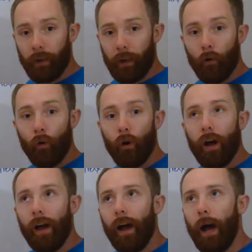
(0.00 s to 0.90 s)
okay, or
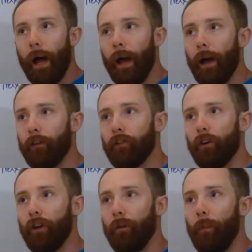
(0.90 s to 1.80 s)
a
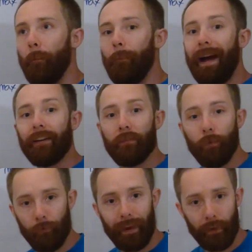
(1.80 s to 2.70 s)
certain
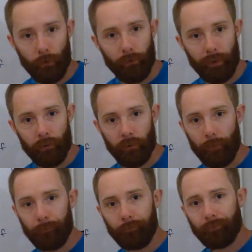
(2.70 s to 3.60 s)
maximum value of energy.